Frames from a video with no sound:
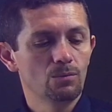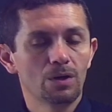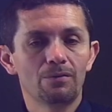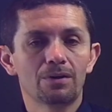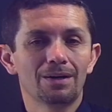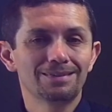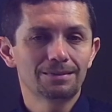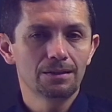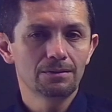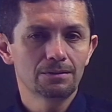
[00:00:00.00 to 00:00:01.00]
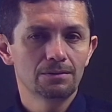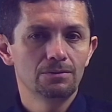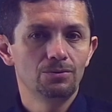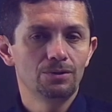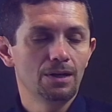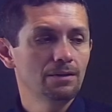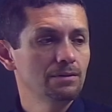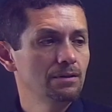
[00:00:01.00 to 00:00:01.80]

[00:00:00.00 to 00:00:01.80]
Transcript: Whatever constants you get,